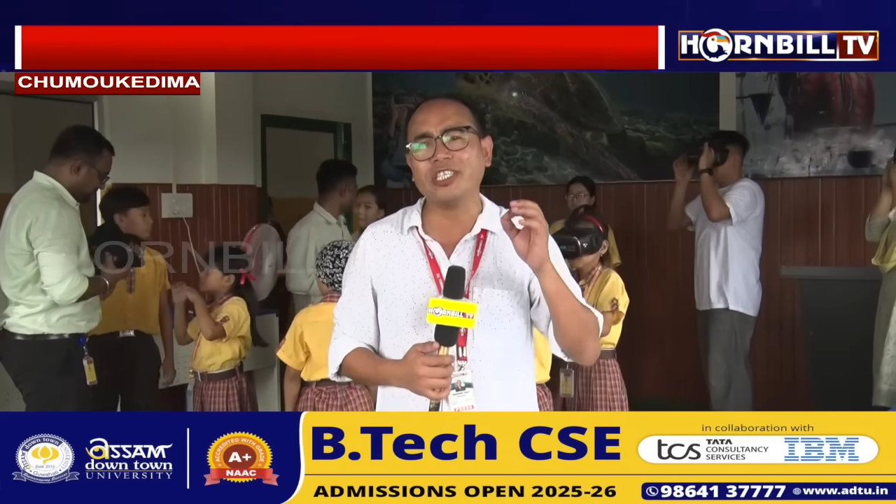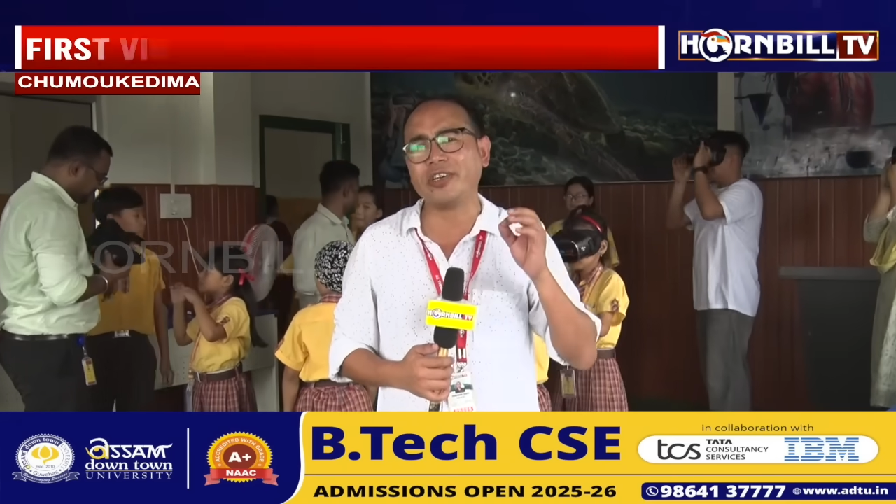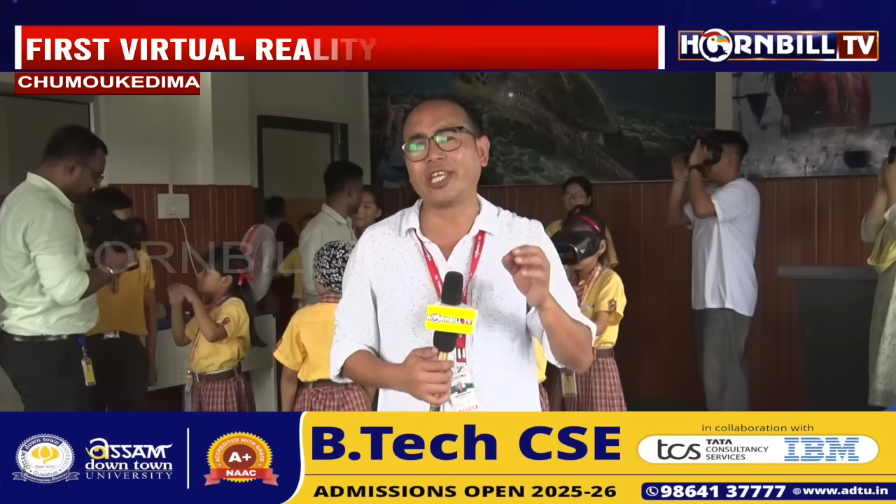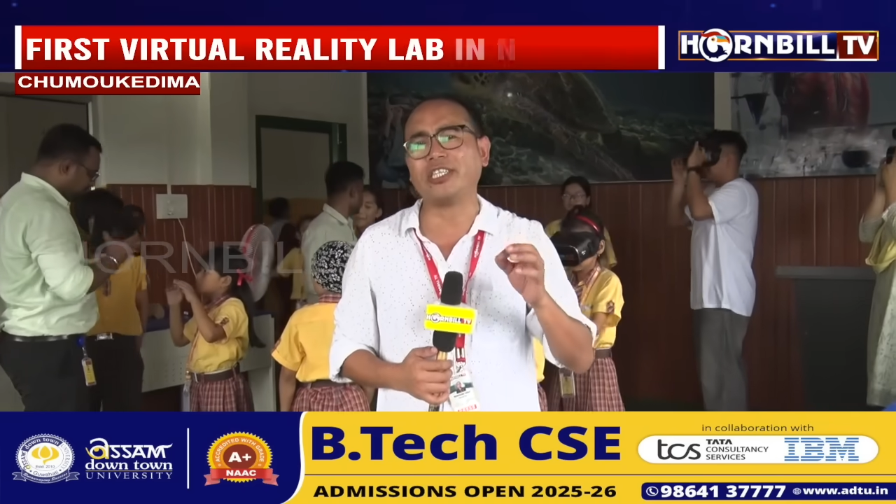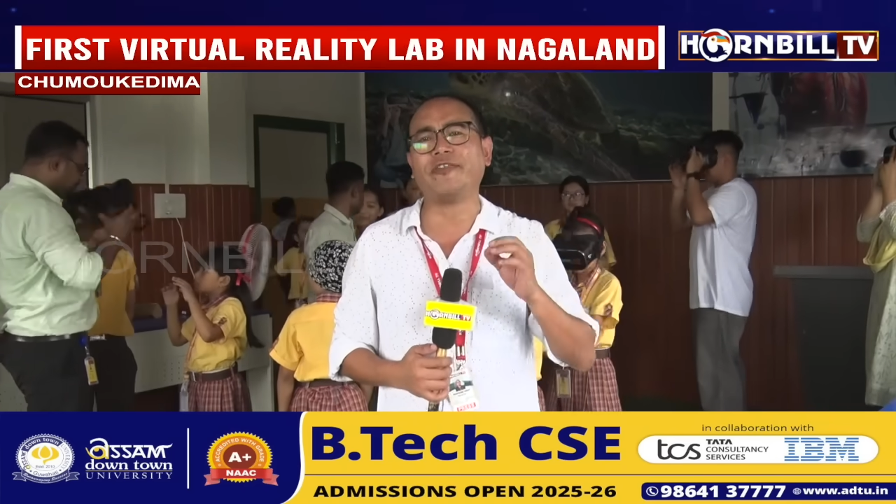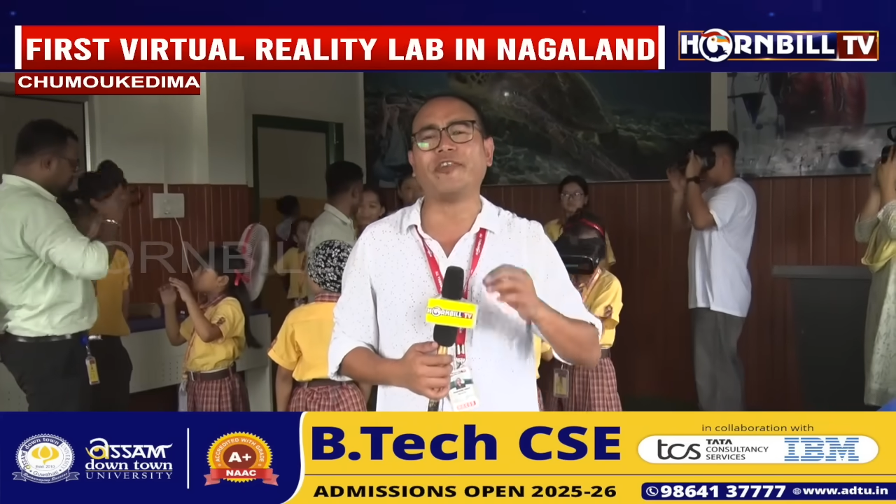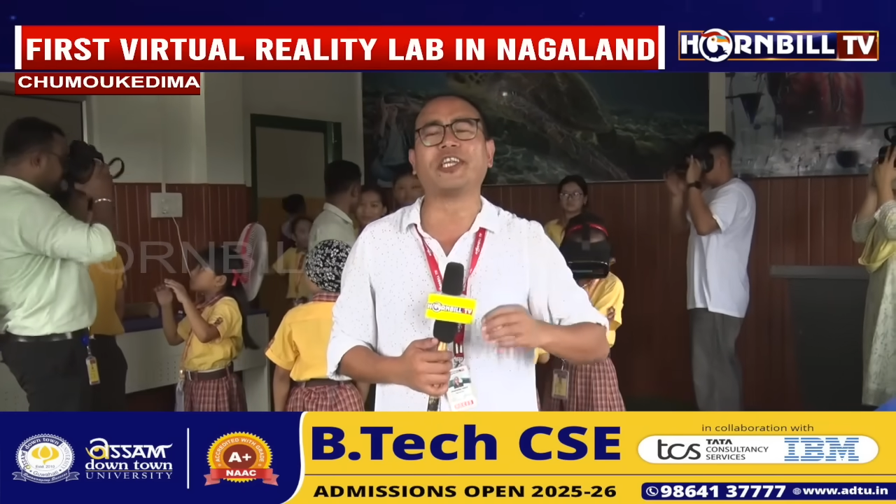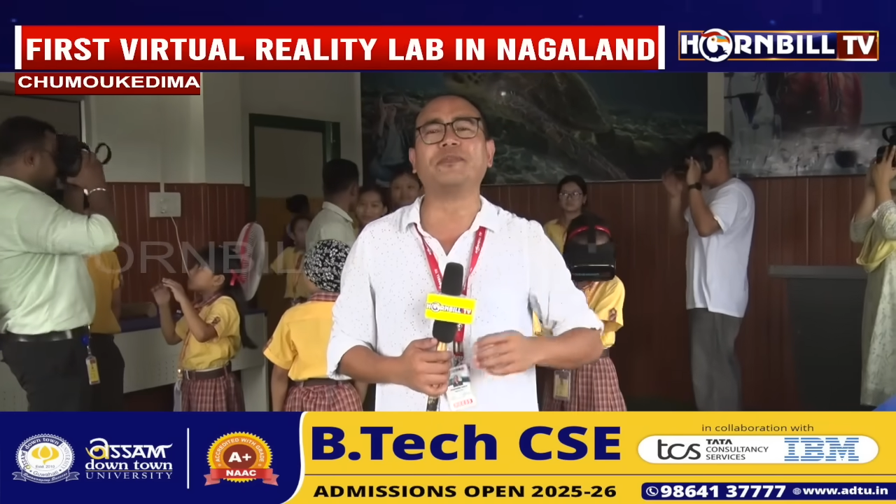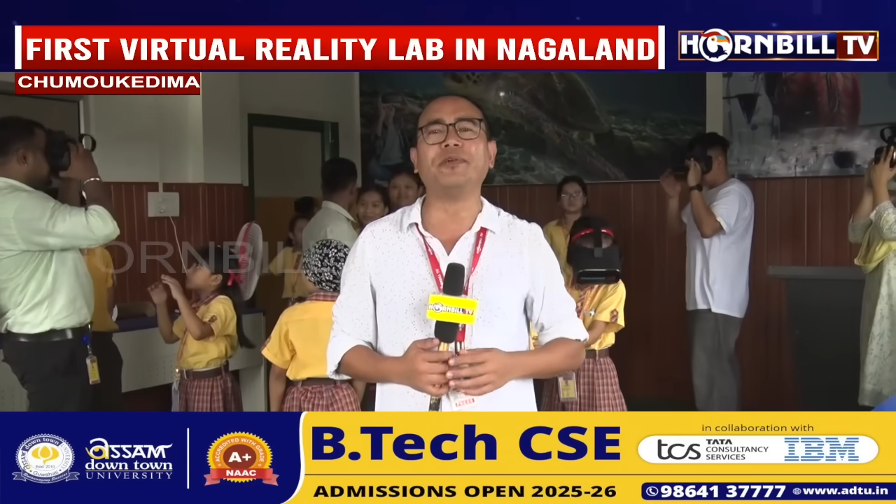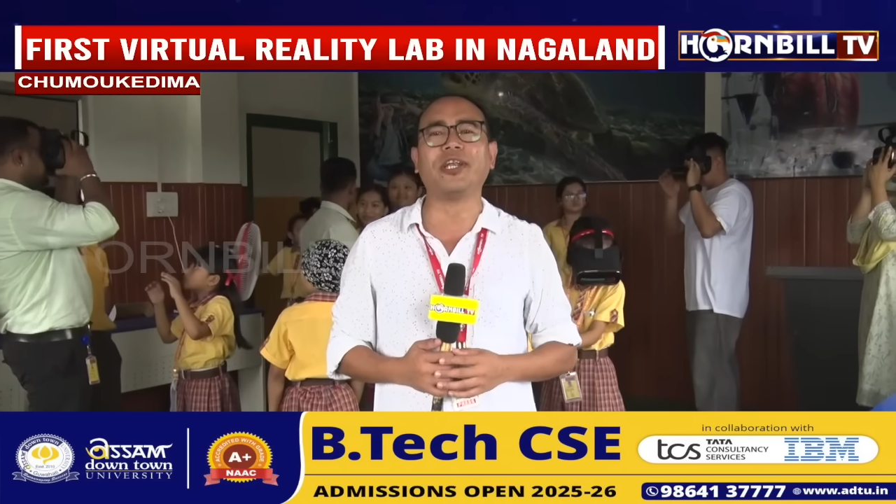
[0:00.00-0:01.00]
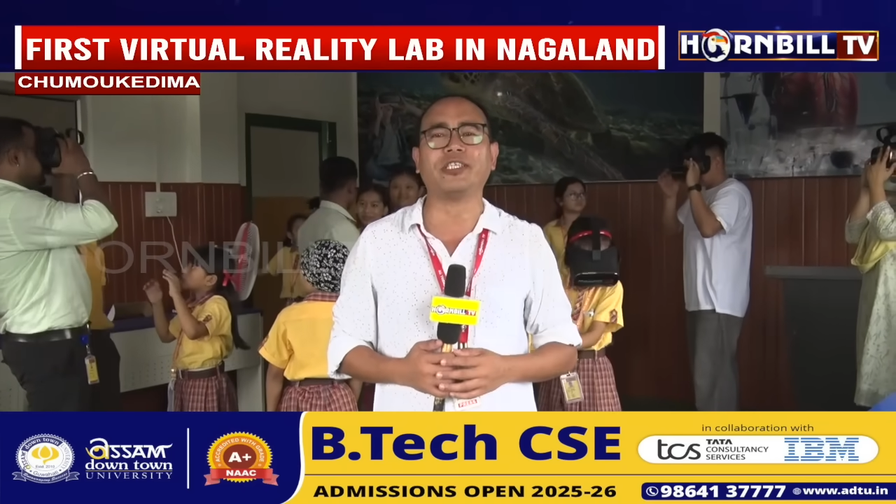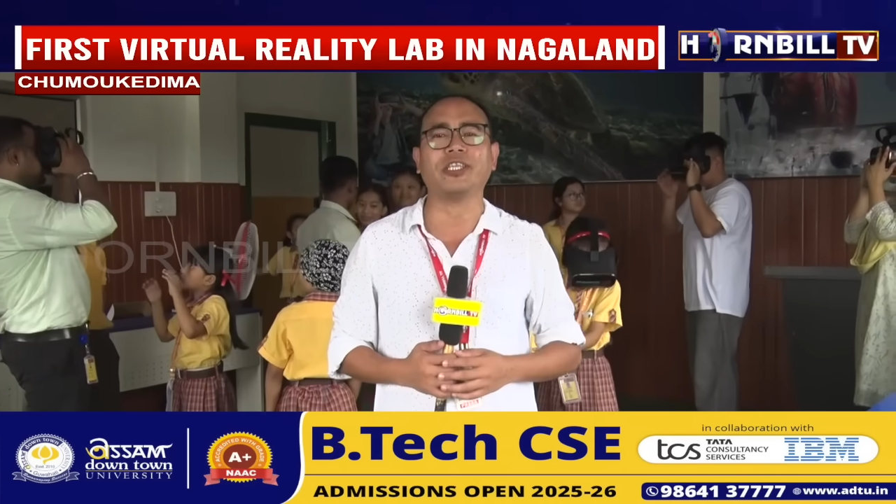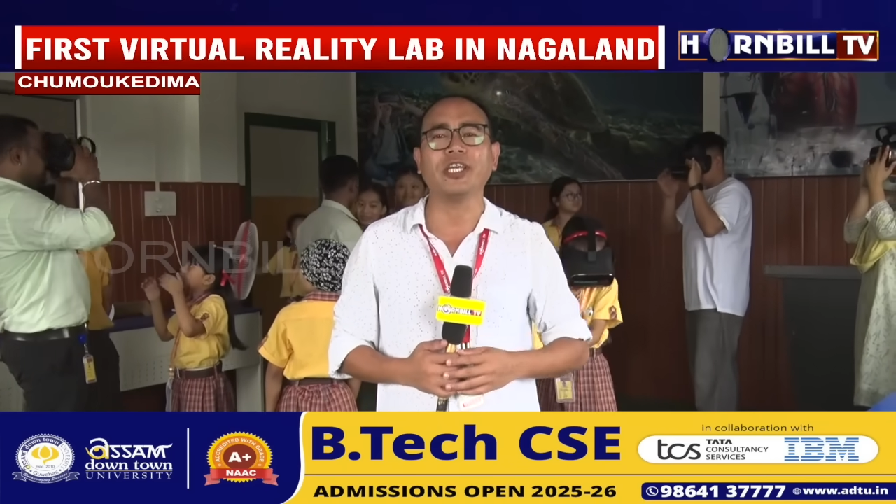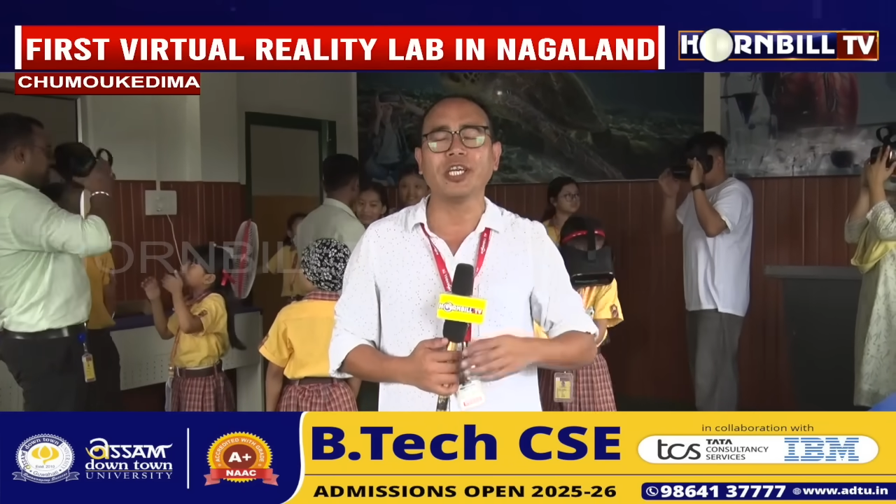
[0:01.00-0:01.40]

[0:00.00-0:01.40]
interactive experience.